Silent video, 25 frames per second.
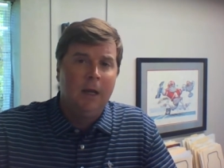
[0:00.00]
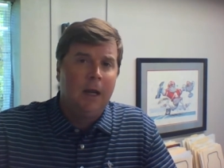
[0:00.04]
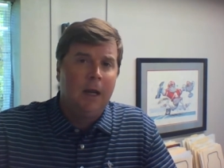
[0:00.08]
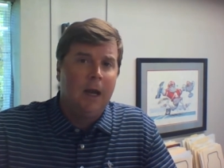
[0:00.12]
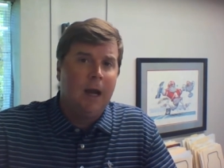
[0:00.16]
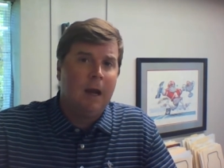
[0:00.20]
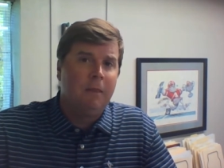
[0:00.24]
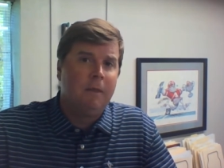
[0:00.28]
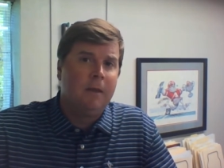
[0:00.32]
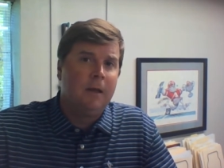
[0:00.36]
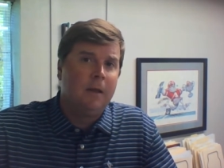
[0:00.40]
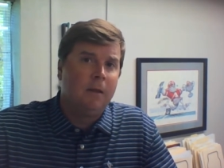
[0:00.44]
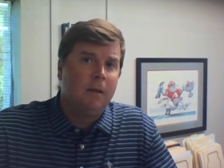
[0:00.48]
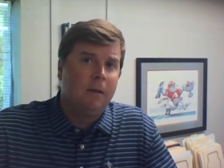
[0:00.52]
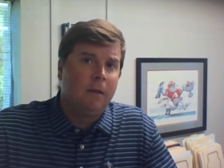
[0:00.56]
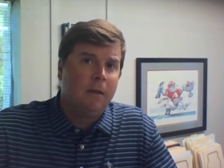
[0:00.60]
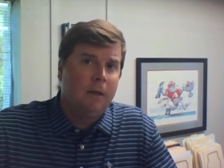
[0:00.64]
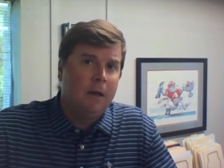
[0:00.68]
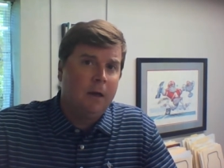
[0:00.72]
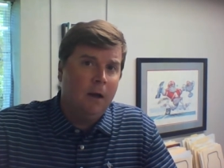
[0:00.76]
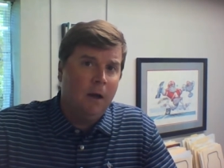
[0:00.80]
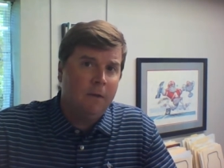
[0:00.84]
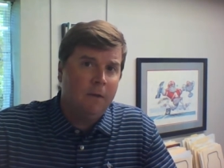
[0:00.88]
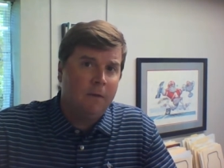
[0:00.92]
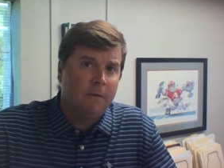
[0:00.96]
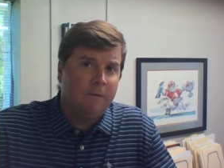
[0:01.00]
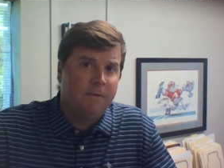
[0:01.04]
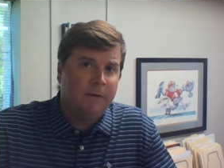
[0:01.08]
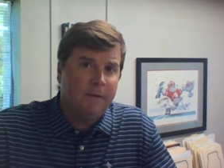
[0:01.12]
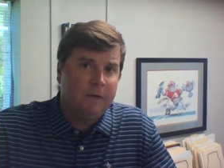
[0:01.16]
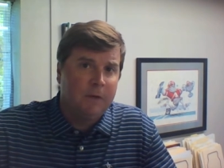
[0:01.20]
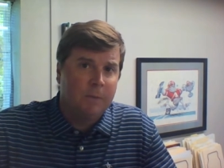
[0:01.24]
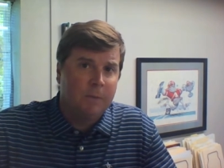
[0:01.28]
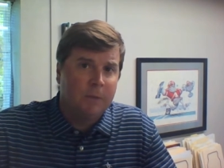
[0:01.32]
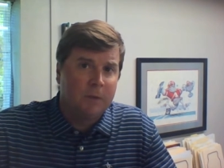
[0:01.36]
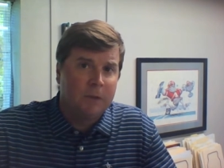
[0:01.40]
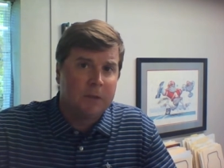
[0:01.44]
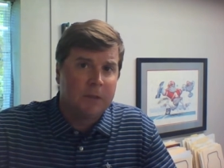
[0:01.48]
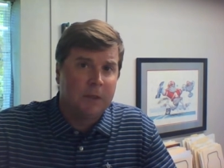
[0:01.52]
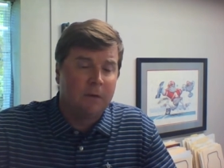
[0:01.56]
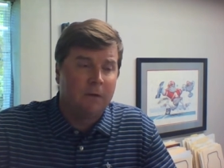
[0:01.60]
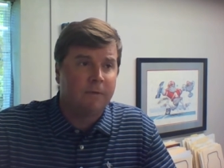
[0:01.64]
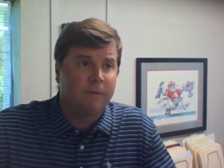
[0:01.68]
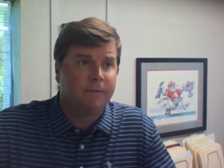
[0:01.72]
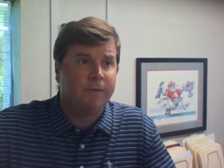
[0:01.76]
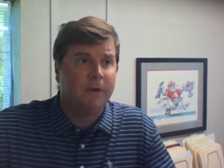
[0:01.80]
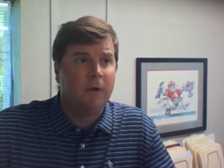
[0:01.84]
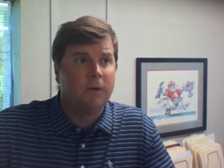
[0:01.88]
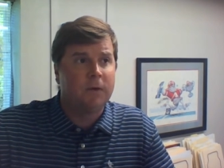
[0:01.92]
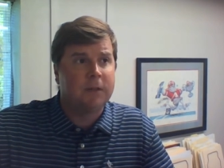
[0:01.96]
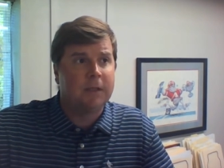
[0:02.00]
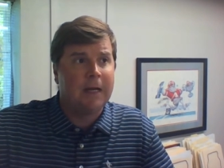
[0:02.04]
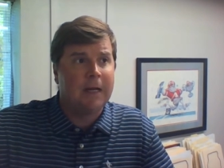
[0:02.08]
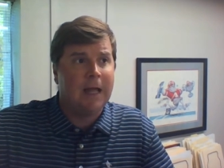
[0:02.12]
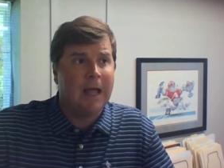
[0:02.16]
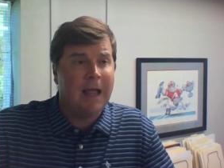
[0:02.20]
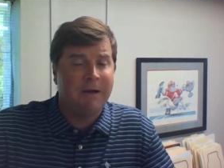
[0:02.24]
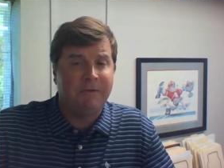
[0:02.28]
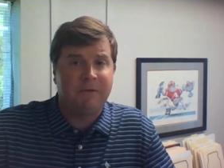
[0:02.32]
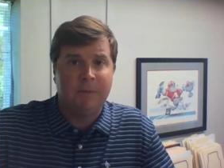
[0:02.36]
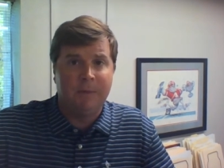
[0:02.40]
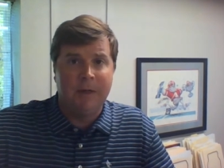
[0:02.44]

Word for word: And then the other 50% are folks that have